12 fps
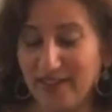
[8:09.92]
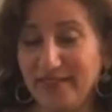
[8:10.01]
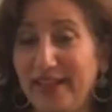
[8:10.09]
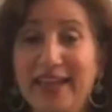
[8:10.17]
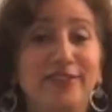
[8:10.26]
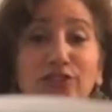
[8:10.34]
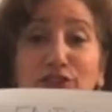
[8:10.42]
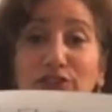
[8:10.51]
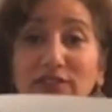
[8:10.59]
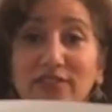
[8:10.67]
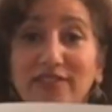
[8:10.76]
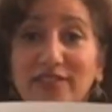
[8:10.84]

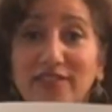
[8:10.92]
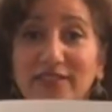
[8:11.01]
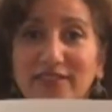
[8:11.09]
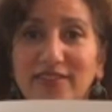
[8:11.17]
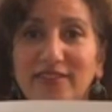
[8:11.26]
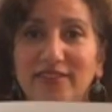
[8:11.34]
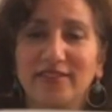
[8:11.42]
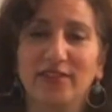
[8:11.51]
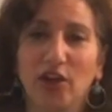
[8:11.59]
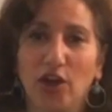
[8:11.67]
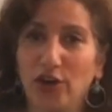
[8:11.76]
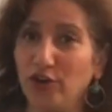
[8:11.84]
Lentils
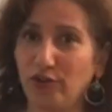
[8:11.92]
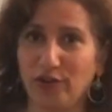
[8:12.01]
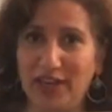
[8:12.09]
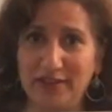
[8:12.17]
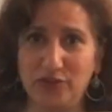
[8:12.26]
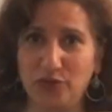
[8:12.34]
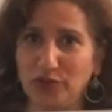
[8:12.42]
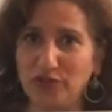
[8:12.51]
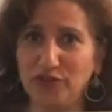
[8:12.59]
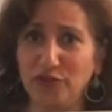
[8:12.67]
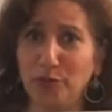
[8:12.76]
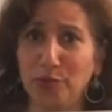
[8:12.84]
are a great
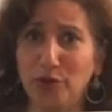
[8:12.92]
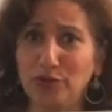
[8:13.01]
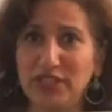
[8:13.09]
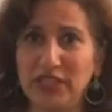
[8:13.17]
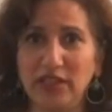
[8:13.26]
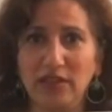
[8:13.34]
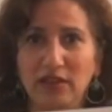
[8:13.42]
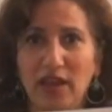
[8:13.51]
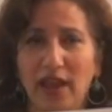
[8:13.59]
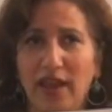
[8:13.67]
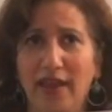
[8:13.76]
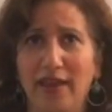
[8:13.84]
source of protein
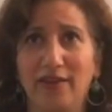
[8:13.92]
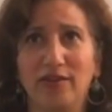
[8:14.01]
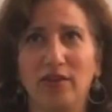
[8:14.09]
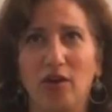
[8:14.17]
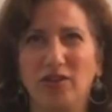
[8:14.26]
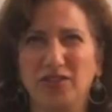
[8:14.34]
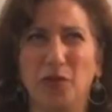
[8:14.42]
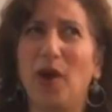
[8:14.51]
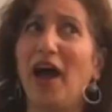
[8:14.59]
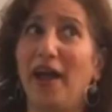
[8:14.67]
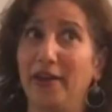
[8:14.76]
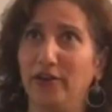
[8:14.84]
and also
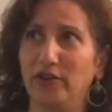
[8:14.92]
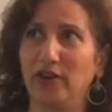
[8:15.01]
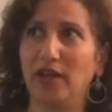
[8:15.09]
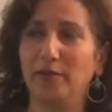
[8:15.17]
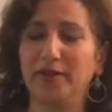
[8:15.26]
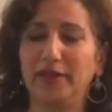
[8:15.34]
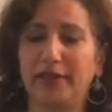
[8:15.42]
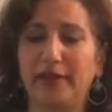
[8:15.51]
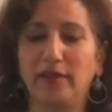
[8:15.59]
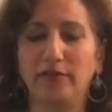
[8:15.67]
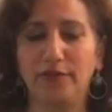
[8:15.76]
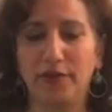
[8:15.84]
iron, I
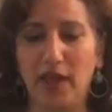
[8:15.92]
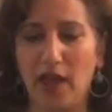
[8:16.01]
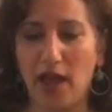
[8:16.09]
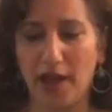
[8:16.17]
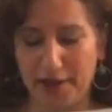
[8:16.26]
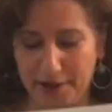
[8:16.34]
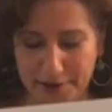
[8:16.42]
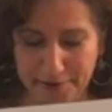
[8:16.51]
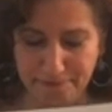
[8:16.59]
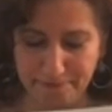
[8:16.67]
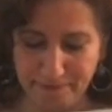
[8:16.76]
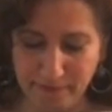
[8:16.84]
believe.
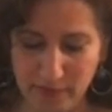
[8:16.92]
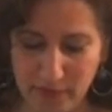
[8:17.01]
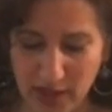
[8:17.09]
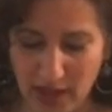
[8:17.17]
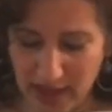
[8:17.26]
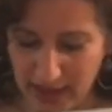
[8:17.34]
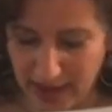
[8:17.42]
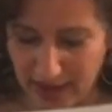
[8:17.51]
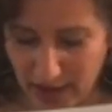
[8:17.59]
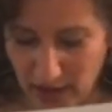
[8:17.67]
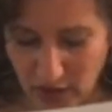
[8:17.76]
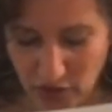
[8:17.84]
And
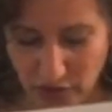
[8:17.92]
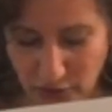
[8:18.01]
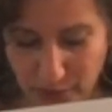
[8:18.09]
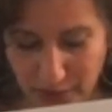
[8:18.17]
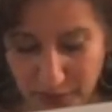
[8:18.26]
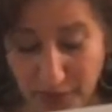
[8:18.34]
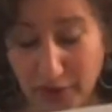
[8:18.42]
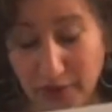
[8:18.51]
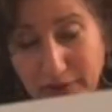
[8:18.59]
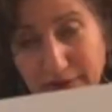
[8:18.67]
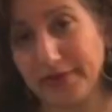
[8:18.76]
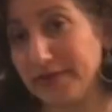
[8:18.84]

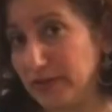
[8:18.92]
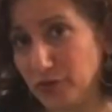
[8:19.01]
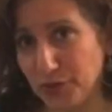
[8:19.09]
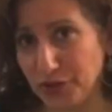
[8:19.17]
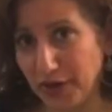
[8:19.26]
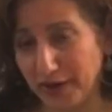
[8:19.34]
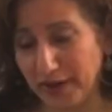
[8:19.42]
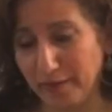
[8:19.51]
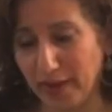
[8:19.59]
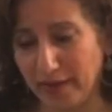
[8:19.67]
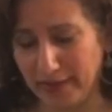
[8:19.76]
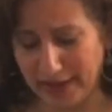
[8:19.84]
since we're talking
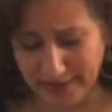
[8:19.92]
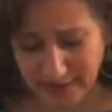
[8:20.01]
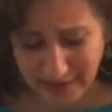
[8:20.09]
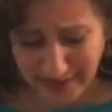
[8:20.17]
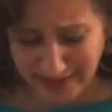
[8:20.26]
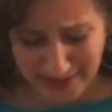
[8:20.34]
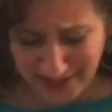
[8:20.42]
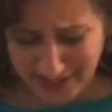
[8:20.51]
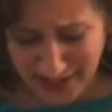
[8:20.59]
about lentils, let's